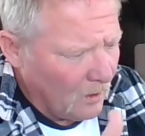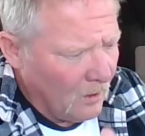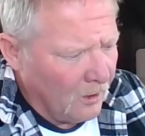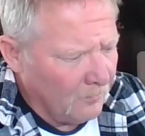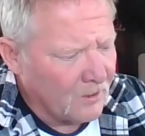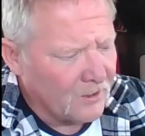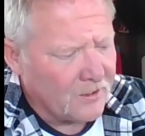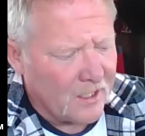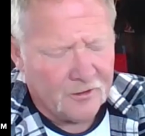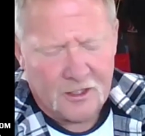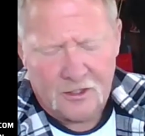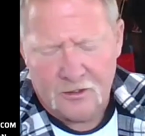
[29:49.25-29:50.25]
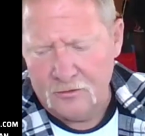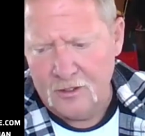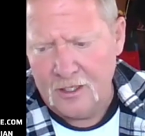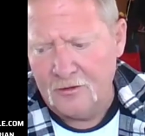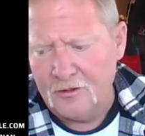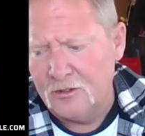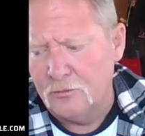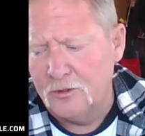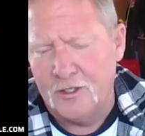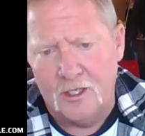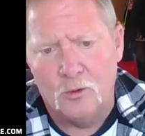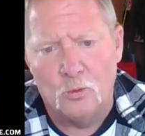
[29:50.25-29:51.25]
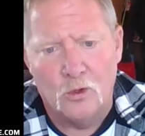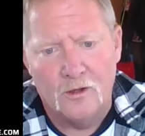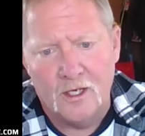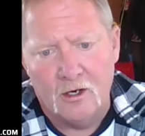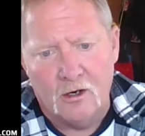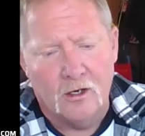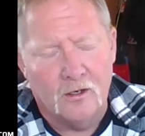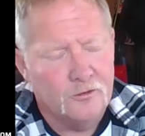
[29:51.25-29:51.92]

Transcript: but how they deal with it and where they are